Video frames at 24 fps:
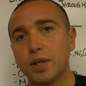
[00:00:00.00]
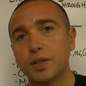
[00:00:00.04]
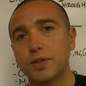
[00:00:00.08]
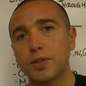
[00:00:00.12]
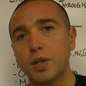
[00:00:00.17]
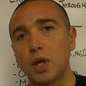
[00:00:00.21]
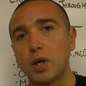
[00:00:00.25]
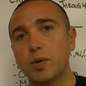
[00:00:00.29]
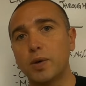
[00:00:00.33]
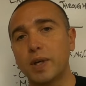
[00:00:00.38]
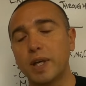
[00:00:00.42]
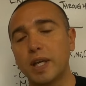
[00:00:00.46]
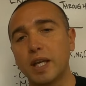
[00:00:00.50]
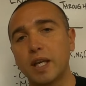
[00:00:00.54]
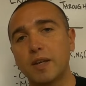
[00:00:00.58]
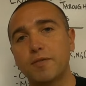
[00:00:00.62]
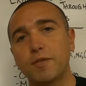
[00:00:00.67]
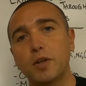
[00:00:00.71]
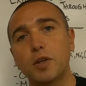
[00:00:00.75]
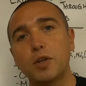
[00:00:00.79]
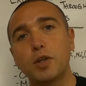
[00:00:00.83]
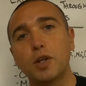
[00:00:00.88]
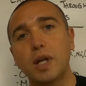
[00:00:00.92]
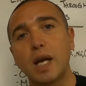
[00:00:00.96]
So
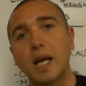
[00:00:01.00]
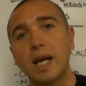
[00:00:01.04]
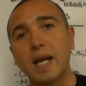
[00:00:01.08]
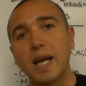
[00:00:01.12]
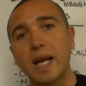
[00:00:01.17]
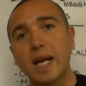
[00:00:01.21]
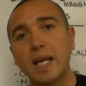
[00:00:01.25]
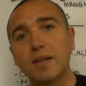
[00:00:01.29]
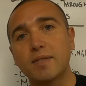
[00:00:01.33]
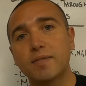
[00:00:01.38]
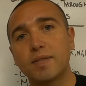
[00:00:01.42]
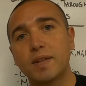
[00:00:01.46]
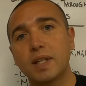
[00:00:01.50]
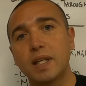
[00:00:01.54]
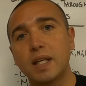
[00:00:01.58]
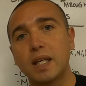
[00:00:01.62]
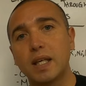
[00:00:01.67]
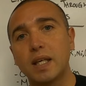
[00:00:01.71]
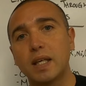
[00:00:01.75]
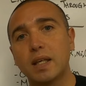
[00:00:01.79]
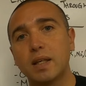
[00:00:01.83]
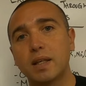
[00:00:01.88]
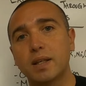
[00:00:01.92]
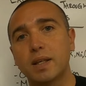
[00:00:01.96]
if you do not have
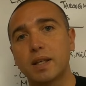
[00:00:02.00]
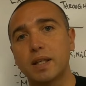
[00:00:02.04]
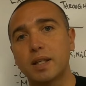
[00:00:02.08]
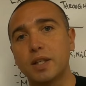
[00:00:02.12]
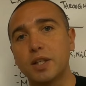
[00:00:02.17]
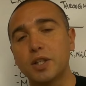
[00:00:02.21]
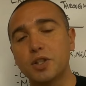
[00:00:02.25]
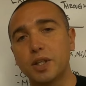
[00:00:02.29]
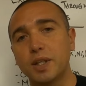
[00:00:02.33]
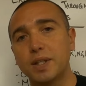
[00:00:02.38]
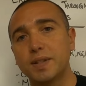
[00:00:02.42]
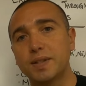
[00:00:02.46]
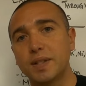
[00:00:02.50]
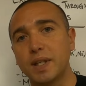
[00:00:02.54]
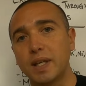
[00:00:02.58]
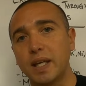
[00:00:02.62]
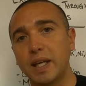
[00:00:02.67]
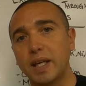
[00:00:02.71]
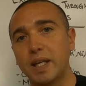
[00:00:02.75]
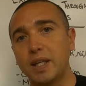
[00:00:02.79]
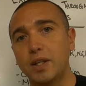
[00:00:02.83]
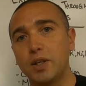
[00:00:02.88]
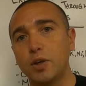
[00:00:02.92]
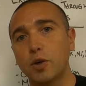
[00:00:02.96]
the conditions
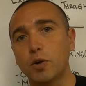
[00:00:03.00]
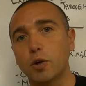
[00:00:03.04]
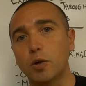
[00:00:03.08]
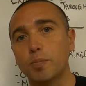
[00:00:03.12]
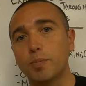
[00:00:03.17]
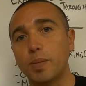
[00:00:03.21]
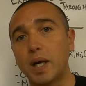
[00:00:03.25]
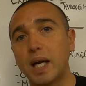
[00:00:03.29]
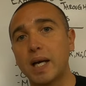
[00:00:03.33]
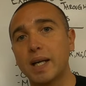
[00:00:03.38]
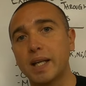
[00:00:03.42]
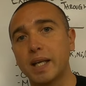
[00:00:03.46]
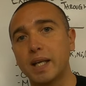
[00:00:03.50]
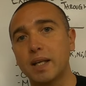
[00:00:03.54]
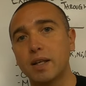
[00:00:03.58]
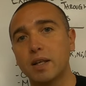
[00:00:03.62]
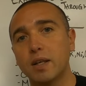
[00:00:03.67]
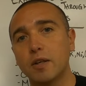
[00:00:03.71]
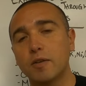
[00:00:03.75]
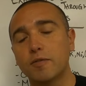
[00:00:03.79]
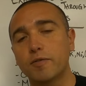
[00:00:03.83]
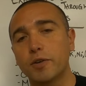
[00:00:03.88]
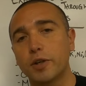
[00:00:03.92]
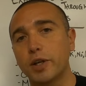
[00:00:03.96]
in your body
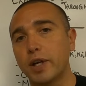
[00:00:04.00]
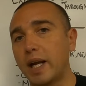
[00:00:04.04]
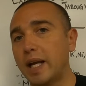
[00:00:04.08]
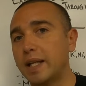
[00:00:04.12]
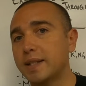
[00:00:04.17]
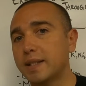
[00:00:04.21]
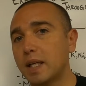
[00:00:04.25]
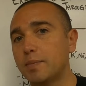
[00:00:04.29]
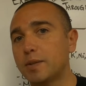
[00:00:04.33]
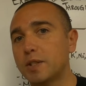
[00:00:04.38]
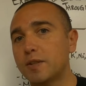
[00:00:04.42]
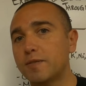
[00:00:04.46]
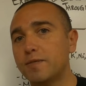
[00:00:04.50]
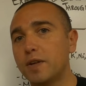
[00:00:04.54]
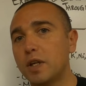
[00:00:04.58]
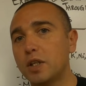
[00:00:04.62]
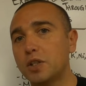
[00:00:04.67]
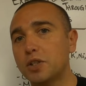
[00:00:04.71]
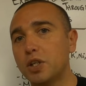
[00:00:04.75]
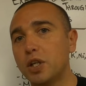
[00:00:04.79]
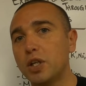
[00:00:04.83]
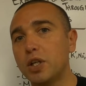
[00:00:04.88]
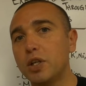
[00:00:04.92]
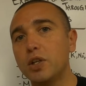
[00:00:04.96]
for your enzymes to
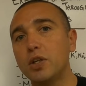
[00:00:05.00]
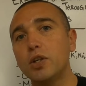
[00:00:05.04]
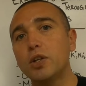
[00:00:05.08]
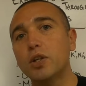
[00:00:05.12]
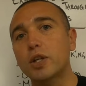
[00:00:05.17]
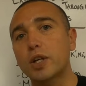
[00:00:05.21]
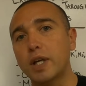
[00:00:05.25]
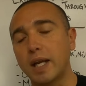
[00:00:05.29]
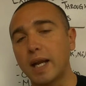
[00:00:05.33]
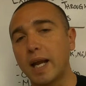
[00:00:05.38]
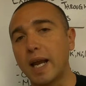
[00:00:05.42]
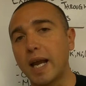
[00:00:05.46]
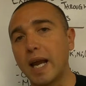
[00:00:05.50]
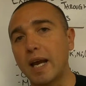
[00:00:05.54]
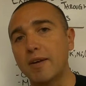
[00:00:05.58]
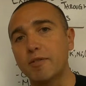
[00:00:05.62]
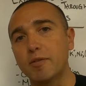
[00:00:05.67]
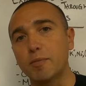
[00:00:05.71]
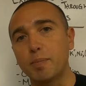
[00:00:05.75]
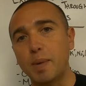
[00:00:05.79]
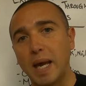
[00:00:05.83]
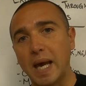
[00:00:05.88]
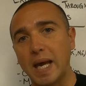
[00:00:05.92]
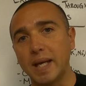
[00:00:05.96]
function, you're gonna have
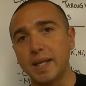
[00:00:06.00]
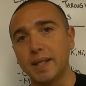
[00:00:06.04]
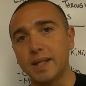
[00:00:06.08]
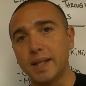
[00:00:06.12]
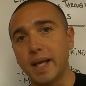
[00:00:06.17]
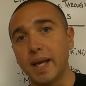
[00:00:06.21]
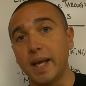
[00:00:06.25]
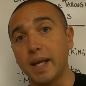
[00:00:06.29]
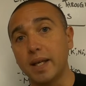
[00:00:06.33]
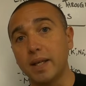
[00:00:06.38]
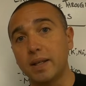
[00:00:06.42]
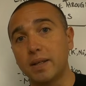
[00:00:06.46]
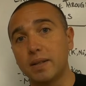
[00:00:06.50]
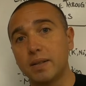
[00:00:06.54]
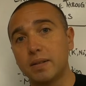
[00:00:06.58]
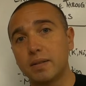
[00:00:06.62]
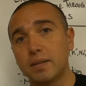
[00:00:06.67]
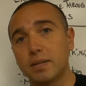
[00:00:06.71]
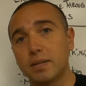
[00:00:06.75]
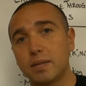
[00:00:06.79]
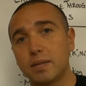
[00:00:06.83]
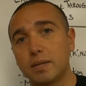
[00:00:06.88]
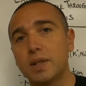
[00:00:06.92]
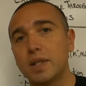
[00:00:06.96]
a bad day.
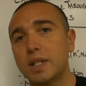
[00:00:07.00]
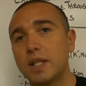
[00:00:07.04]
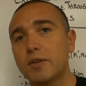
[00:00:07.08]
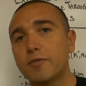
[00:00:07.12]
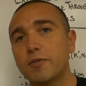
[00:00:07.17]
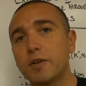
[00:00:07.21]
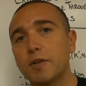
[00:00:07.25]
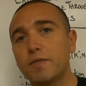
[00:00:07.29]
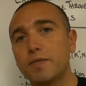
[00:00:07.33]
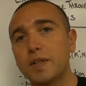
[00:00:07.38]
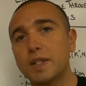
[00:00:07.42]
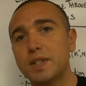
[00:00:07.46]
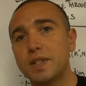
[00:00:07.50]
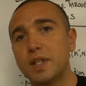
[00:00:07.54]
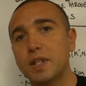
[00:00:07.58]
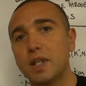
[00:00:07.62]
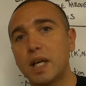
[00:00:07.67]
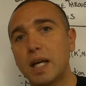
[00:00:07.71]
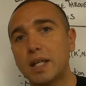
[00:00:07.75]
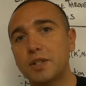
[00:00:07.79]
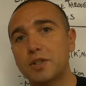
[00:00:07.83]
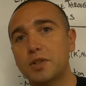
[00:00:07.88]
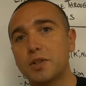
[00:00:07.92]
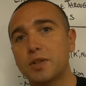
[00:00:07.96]
The different
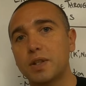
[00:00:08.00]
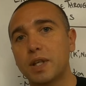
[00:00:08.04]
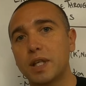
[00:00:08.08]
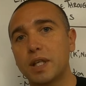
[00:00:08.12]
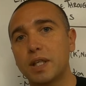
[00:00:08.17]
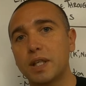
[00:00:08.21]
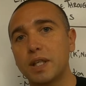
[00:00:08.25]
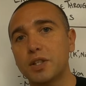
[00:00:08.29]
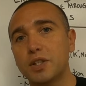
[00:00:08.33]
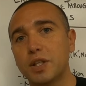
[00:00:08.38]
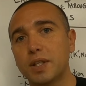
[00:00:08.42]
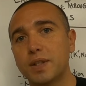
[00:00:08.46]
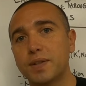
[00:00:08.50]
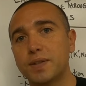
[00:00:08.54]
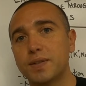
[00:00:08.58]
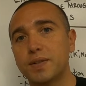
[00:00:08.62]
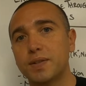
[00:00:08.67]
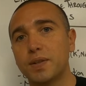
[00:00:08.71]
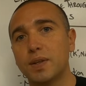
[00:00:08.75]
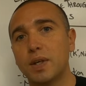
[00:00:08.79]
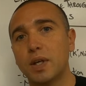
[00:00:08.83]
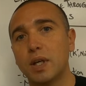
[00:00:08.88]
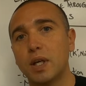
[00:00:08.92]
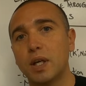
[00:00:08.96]
physiological
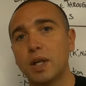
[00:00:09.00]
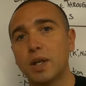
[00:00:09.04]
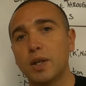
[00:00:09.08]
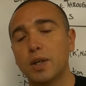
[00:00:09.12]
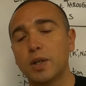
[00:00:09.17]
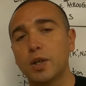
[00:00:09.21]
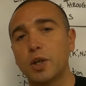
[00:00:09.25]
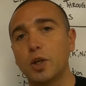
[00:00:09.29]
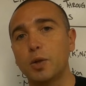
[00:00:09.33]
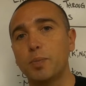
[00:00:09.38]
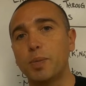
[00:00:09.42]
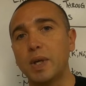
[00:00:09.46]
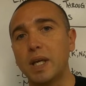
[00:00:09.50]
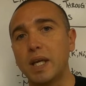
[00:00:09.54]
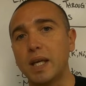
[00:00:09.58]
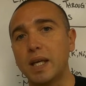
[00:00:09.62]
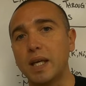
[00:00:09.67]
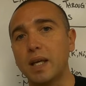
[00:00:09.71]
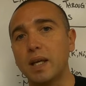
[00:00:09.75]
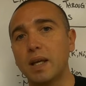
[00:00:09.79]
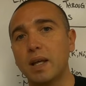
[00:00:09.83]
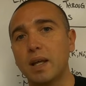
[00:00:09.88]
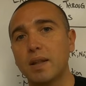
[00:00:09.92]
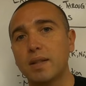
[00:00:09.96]
conditions could
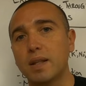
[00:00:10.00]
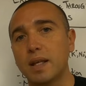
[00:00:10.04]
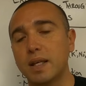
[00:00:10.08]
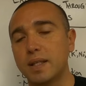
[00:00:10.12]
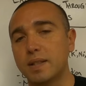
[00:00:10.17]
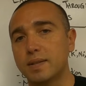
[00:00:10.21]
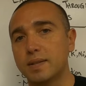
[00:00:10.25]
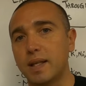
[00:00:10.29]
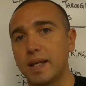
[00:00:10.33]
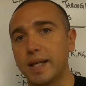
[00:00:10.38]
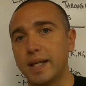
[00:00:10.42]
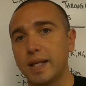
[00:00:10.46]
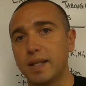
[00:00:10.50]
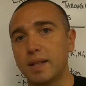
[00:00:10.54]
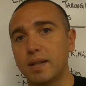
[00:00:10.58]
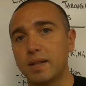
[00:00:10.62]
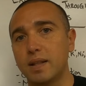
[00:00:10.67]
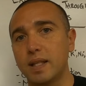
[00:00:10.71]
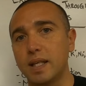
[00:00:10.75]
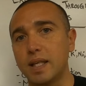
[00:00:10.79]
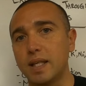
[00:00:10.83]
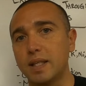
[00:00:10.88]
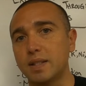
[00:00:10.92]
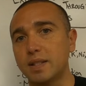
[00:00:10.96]
be things like
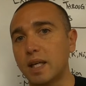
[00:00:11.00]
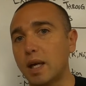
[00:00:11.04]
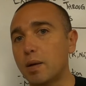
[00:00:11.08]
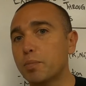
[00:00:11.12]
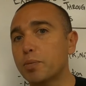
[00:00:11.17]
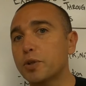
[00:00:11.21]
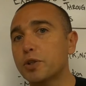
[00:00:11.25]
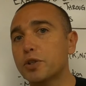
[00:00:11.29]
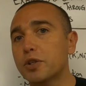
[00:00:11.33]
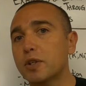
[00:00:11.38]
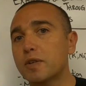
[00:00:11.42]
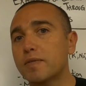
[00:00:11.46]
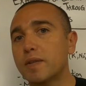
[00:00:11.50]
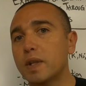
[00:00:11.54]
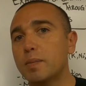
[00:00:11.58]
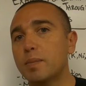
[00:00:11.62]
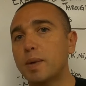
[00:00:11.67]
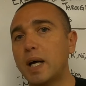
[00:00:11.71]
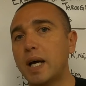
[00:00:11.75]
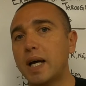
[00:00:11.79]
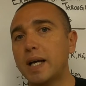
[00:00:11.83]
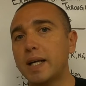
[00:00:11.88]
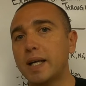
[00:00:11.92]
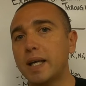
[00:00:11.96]
the temperature of the
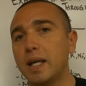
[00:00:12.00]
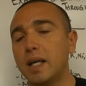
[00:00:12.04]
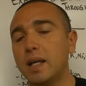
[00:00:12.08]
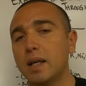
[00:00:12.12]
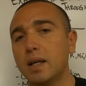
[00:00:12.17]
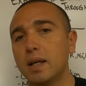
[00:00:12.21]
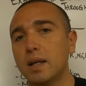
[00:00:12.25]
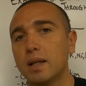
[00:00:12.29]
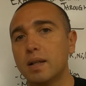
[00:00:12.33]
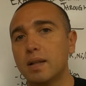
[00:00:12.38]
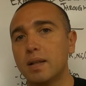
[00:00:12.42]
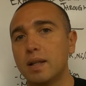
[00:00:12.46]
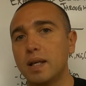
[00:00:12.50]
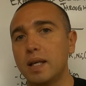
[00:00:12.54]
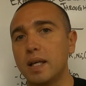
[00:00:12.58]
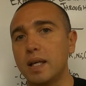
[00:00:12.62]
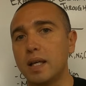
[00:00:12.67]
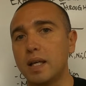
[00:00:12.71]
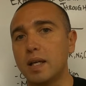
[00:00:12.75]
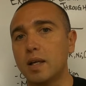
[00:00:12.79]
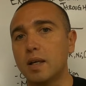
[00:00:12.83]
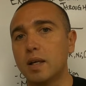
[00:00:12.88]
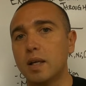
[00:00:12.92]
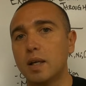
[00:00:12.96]
body,
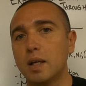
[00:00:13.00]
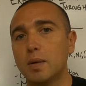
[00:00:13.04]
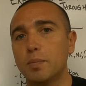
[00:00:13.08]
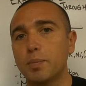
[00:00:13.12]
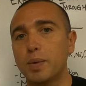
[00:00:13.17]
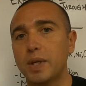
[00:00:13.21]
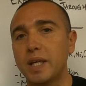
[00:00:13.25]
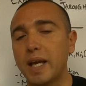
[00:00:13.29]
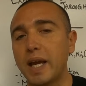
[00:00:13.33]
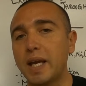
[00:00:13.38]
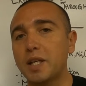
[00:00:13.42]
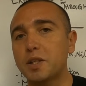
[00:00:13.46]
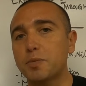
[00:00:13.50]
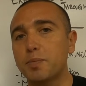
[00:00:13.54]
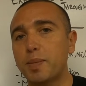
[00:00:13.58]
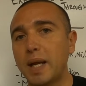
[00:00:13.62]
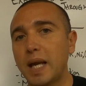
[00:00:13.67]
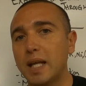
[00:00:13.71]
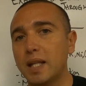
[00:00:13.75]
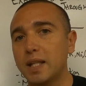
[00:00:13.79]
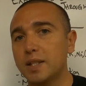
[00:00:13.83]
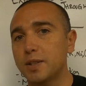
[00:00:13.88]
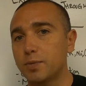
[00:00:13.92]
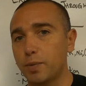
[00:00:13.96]
the pH
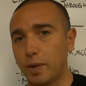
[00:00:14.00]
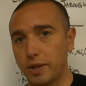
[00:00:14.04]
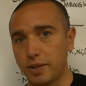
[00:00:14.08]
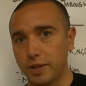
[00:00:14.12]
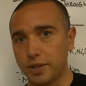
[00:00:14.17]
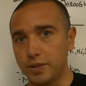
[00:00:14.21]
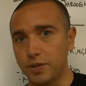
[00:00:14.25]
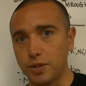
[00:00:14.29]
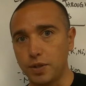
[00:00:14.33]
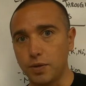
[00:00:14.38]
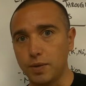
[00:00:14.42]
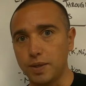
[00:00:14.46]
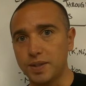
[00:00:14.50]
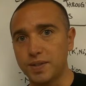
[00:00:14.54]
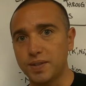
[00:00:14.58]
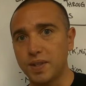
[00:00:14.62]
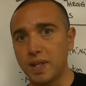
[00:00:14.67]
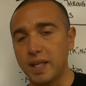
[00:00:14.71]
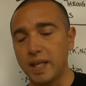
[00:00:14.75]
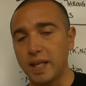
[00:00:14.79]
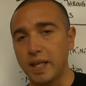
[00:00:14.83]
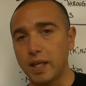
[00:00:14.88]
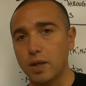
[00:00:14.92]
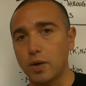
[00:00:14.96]
balance, whether it's too
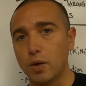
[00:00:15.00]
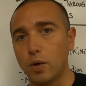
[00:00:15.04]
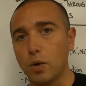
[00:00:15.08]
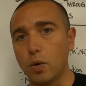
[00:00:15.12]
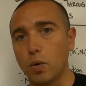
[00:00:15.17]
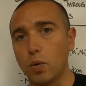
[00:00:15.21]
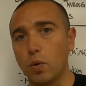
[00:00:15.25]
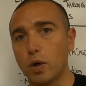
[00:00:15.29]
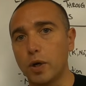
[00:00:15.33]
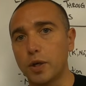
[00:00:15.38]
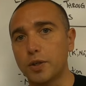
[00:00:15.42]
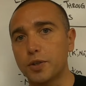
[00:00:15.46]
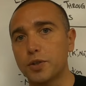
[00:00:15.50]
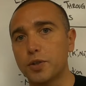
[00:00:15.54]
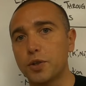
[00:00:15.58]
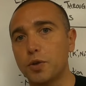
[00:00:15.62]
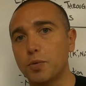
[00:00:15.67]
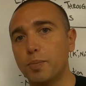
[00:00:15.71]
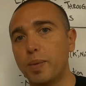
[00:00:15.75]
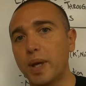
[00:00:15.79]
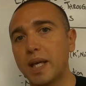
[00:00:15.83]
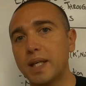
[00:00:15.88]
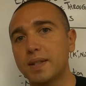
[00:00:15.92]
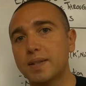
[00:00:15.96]
acidic or
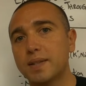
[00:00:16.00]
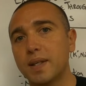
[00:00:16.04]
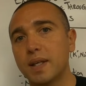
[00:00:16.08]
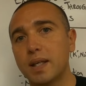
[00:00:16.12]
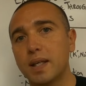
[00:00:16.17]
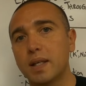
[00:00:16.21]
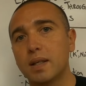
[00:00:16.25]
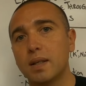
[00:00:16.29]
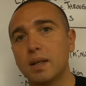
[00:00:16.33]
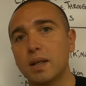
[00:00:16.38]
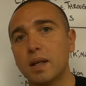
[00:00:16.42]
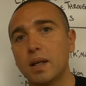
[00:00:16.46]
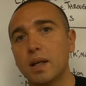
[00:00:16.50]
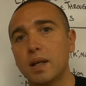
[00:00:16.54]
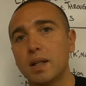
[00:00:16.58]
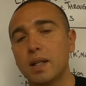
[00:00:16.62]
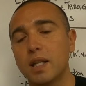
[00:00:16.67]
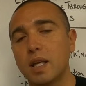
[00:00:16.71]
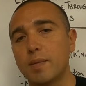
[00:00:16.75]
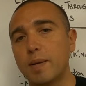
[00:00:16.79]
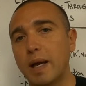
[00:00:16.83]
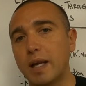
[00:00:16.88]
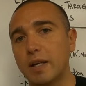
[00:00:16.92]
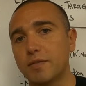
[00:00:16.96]
too basic,
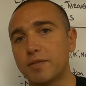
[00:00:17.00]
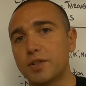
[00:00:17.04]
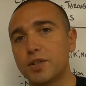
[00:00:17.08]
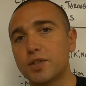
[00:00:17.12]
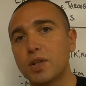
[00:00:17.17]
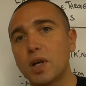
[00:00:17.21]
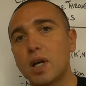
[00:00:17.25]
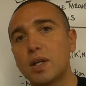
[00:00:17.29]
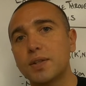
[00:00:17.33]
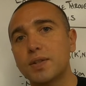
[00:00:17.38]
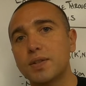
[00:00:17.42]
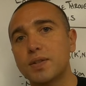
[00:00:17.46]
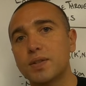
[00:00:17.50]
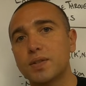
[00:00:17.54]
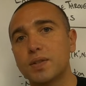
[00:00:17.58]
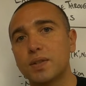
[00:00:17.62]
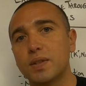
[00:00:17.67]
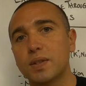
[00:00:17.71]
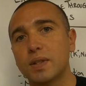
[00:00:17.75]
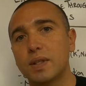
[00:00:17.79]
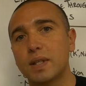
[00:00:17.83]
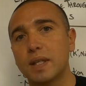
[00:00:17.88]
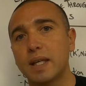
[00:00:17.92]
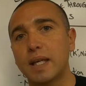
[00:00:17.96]
the amount of salts,
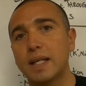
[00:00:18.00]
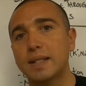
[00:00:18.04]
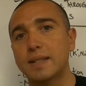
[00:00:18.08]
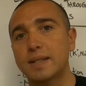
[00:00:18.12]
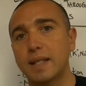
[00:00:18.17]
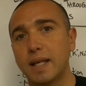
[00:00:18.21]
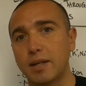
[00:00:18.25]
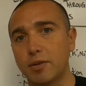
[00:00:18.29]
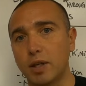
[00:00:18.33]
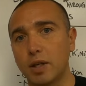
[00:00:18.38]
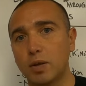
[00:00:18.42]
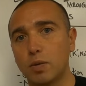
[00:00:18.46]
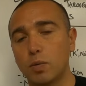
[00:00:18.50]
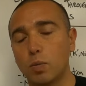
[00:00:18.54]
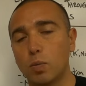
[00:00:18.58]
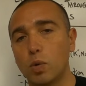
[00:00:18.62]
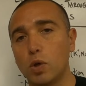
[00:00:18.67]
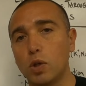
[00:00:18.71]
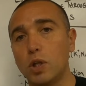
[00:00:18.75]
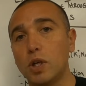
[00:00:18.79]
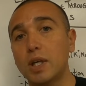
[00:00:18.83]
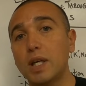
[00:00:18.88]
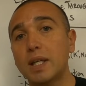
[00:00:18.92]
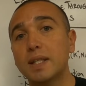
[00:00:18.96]
etc.
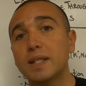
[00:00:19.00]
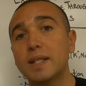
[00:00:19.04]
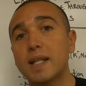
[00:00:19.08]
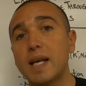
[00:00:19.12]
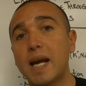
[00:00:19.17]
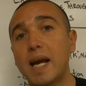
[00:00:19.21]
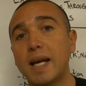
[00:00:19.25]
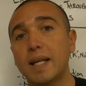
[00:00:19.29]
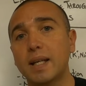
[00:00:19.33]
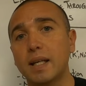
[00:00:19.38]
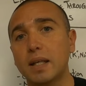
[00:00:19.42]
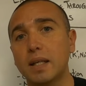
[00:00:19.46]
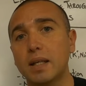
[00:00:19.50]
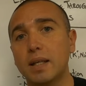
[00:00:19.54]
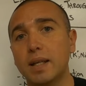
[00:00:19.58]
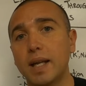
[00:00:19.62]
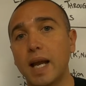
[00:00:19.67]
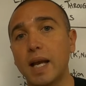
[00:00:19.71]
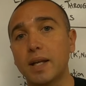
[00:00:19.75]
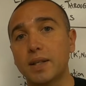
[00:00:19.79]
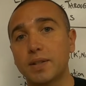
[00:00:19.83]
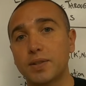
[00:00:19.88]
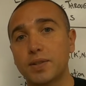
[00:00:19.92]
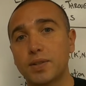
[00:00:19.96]
We'll look into that
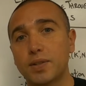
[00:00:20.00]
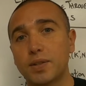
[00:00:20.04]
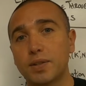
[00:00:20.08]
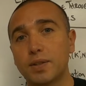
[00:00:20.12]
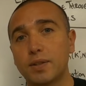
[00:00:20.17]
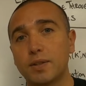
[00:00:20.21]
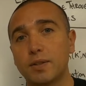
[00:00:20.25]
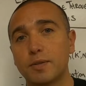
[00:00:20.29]
next.